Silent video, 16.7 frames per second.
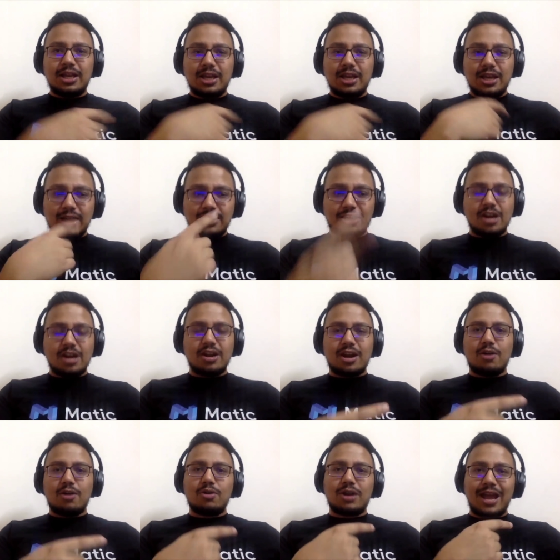the
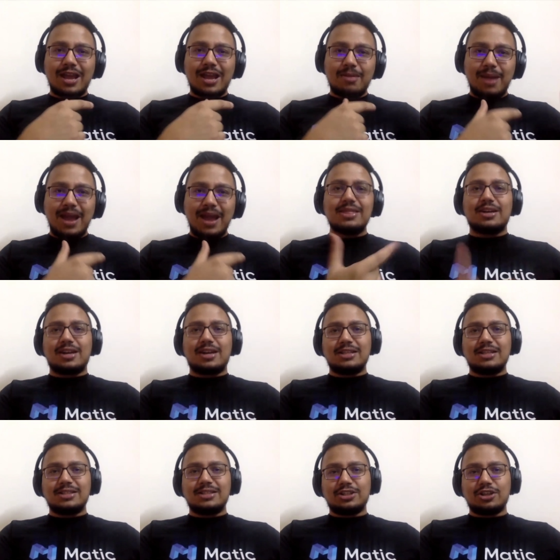turnaround time and the
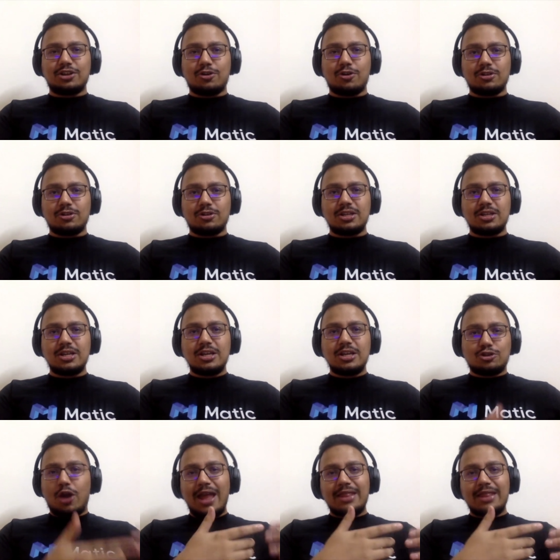transaction cost
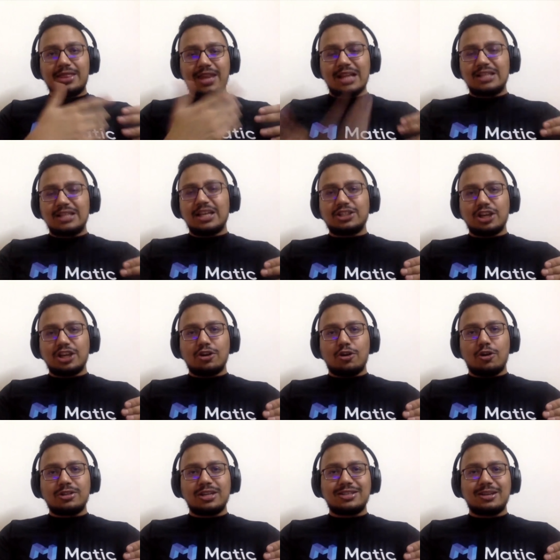yeah. so, and transaction
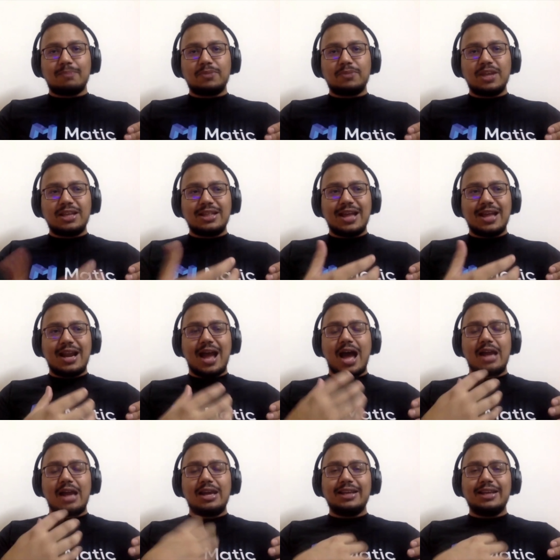cost is something that
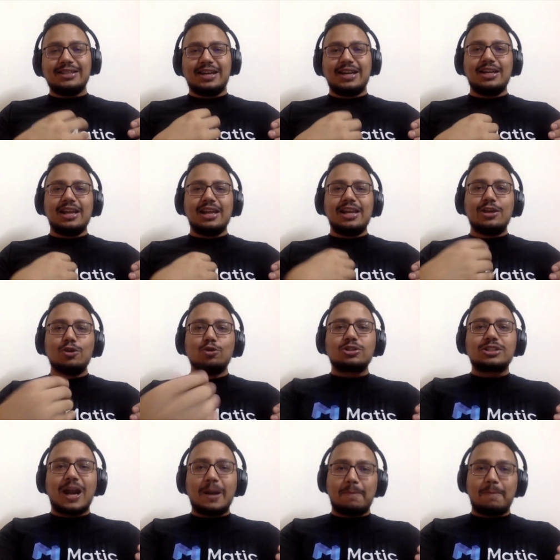unless and until you
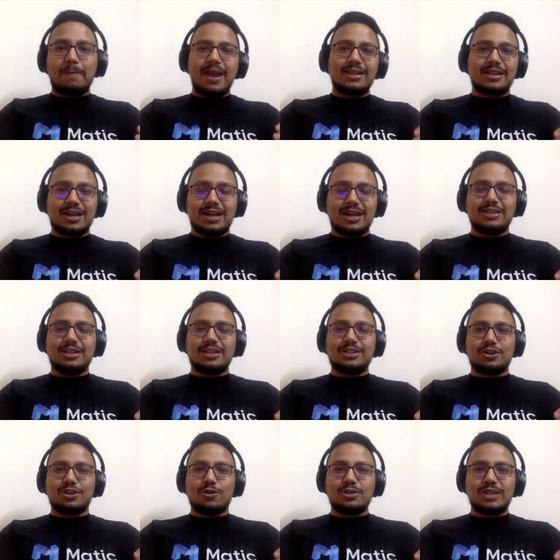start paying the
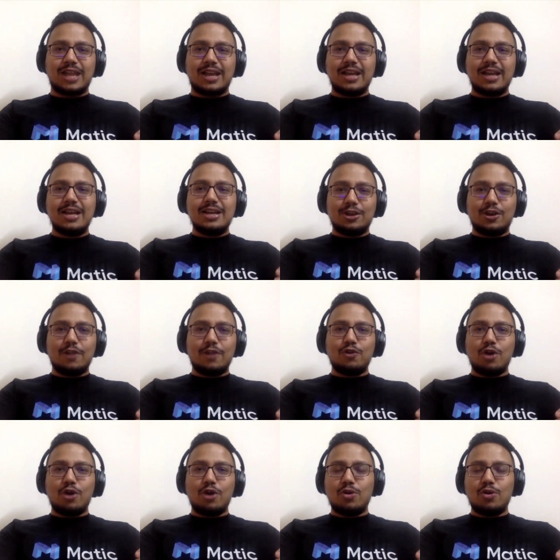transaction cost like you know
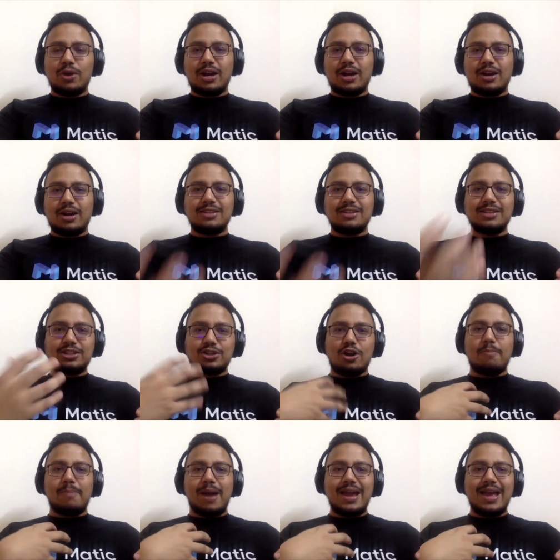if you are doing a transaction
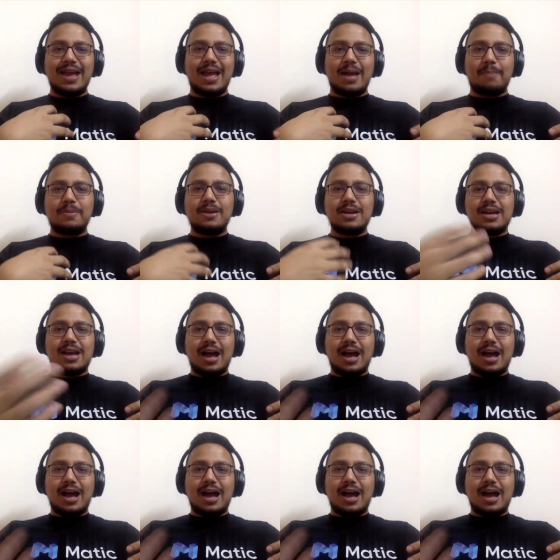on my app